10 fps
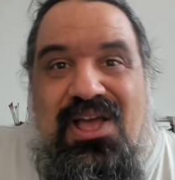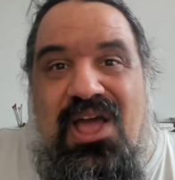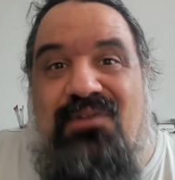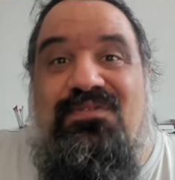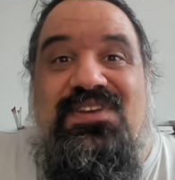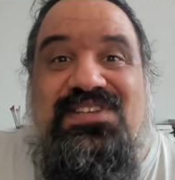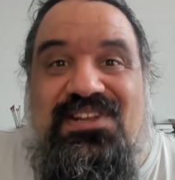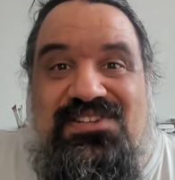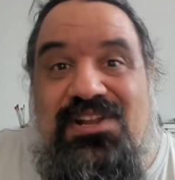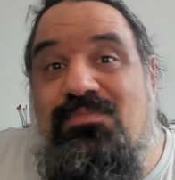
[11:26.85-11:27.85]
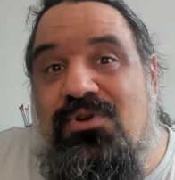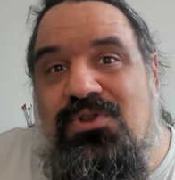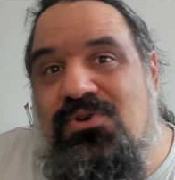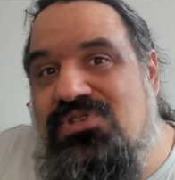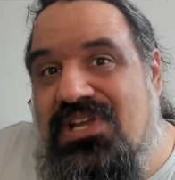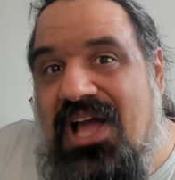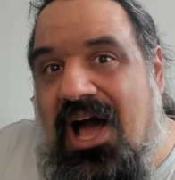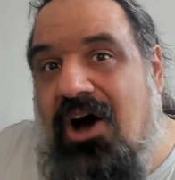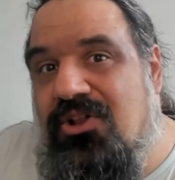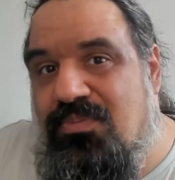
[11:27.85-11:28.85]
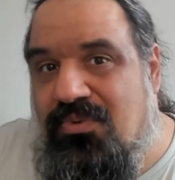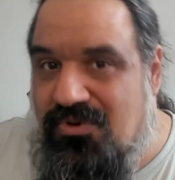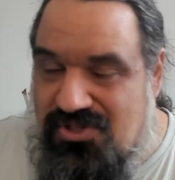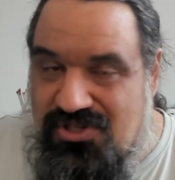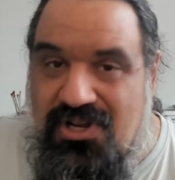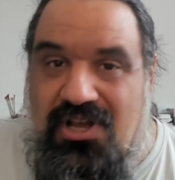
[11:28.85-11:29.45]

efficiency in producing outputs,